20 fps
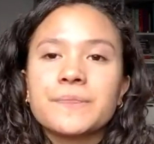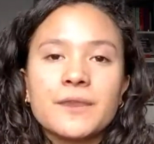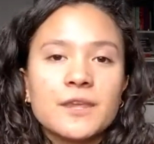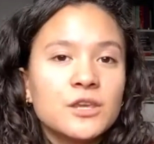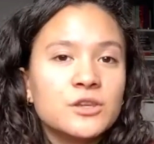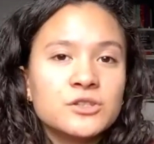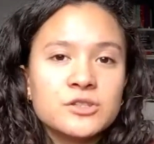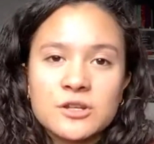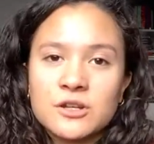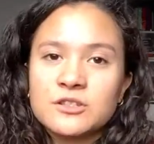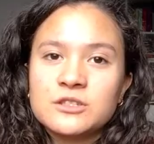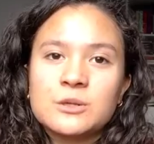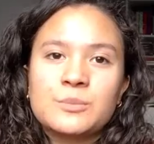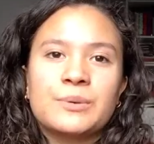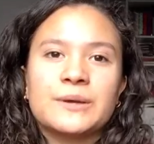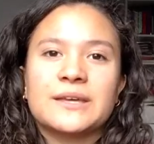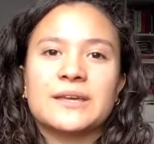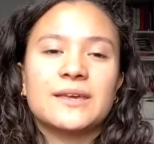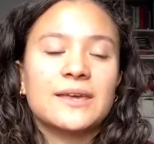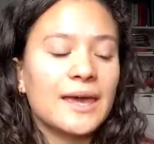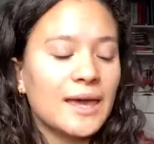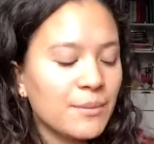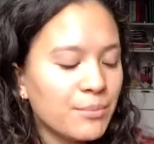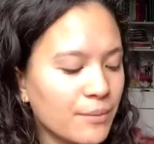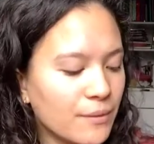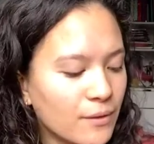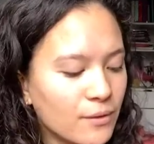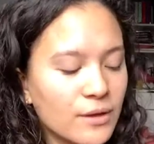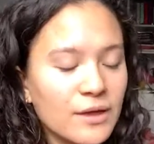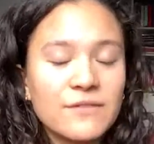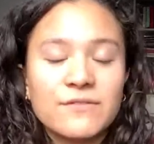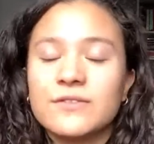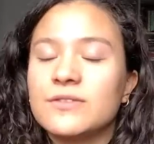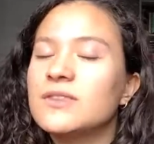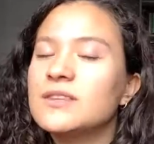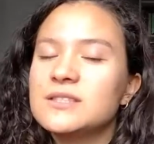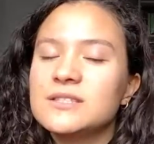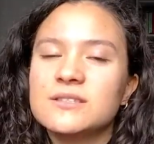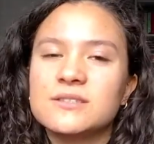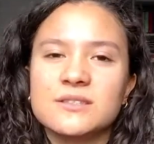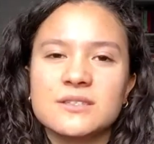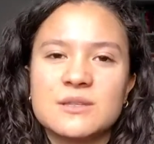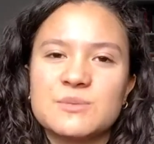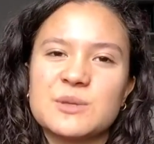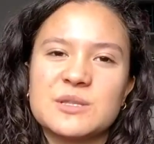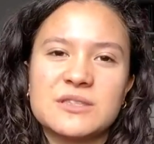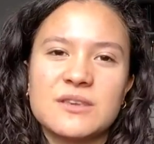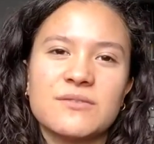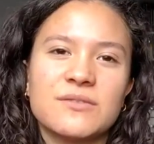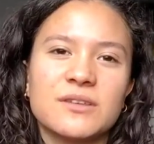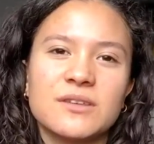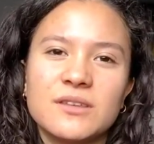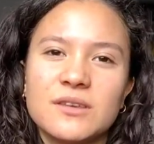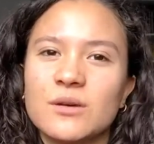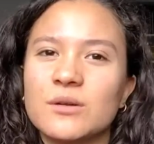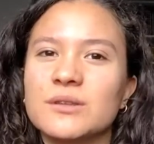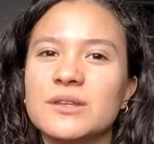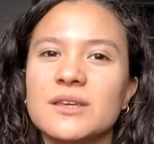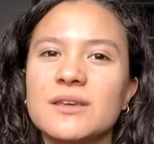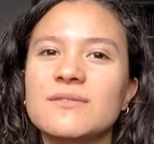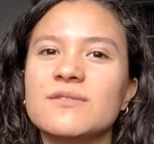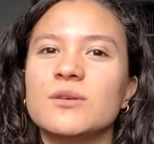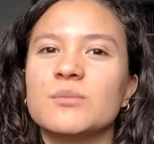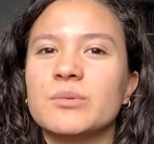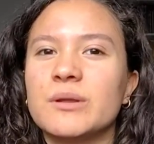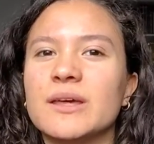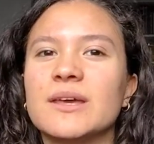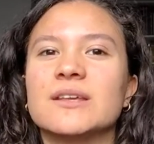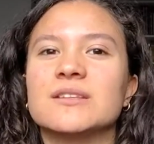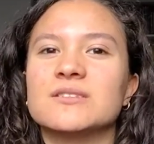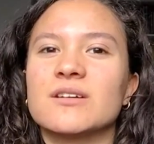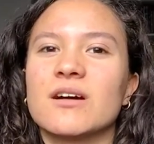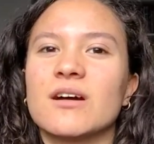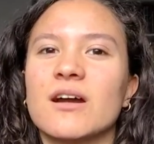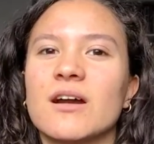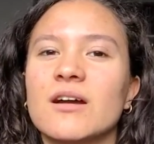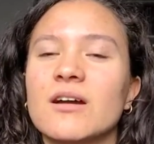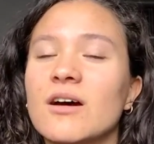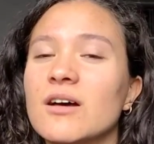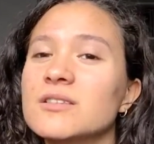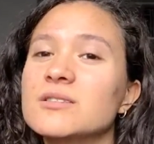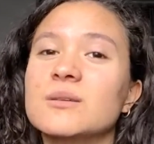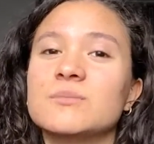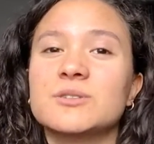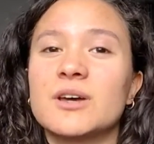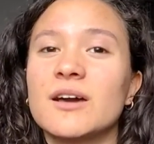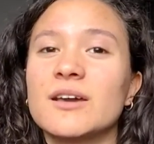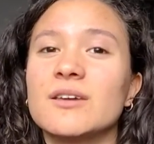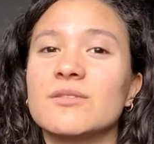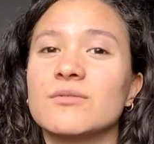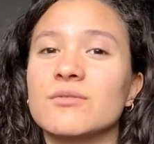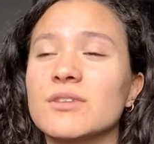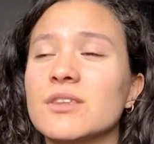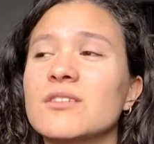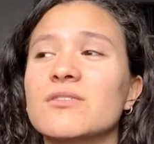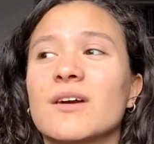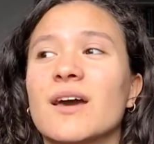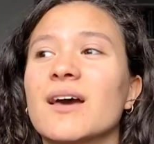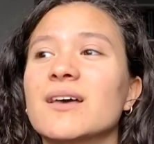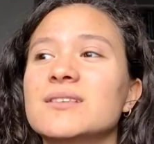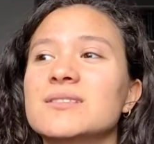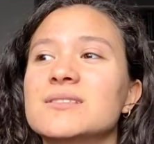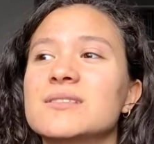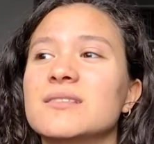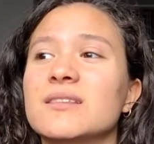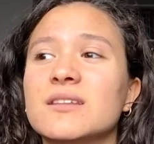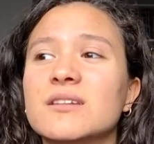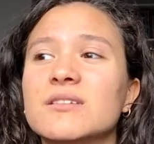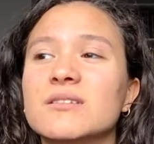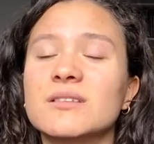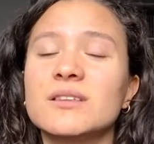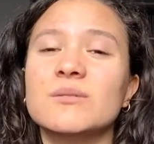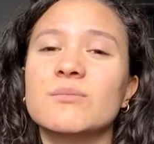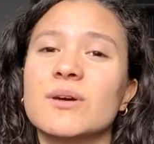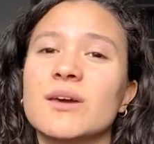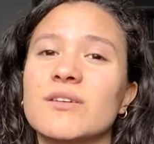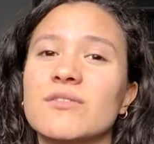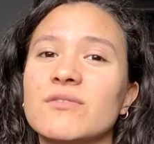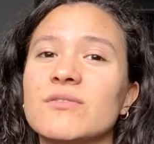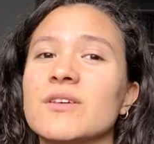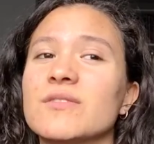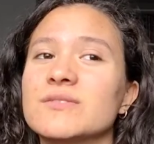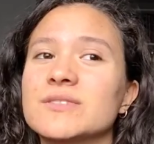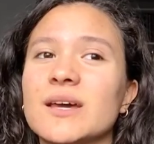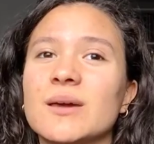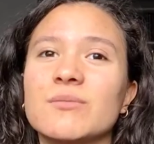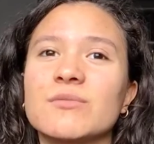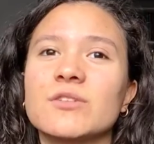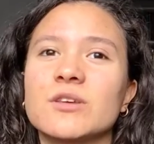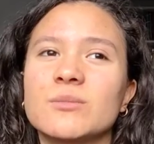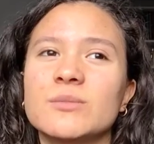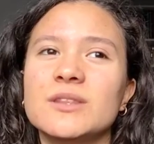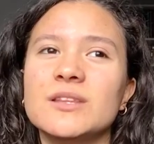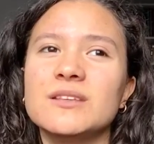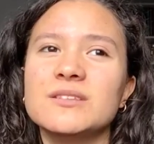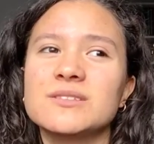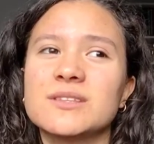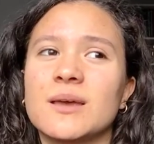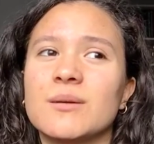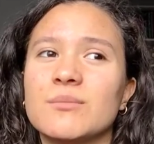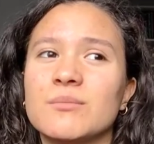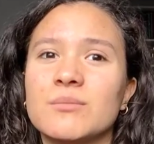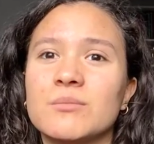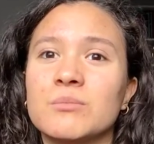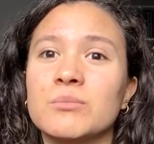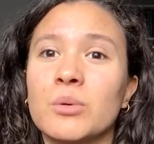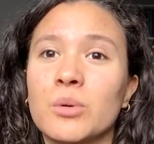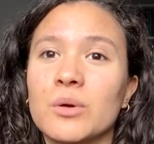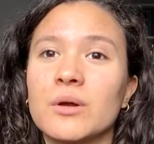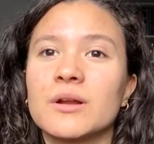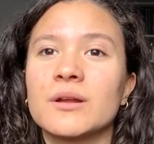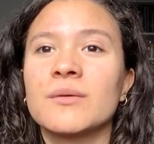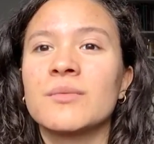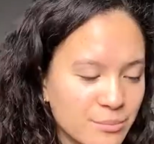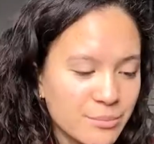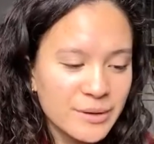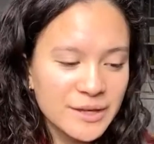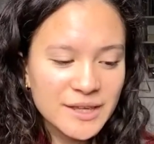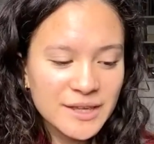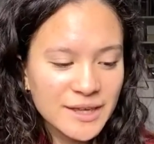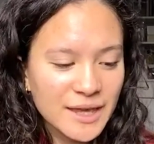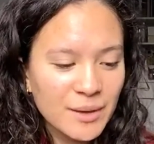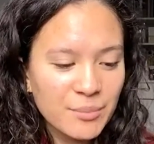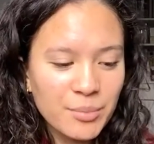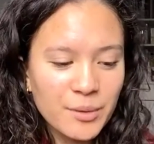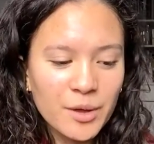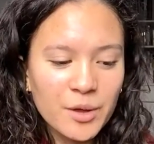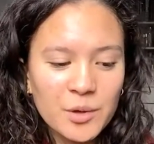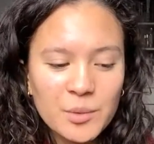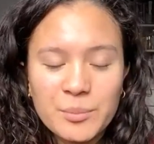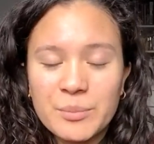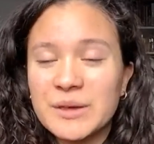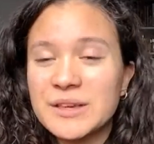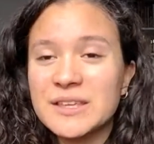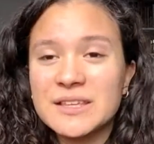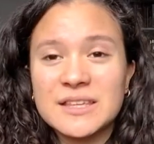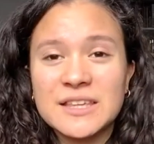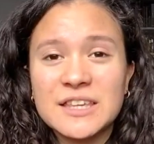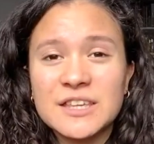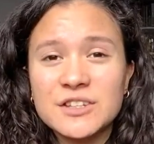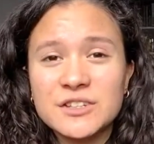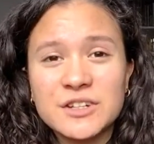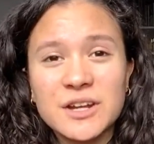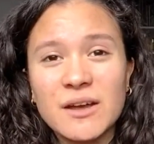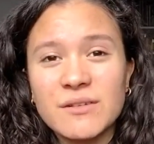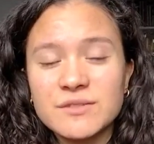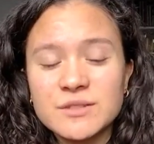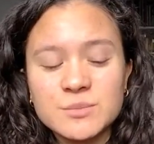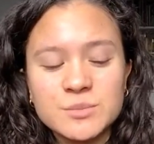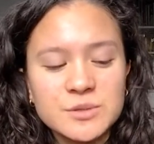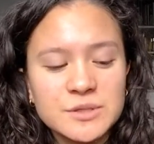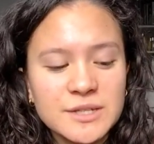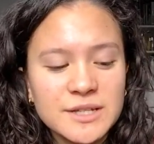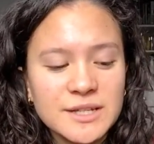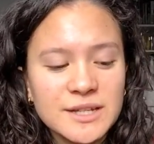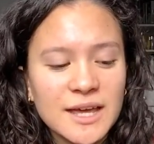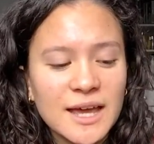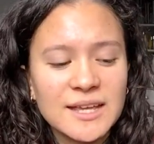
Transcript: You should also pick a capo. This is specifically only if you play guitar. Also, I'm talking really fast. Literally my 5th time filming this. I'm bored. Pick a capo. Pick a key you're comfortable in.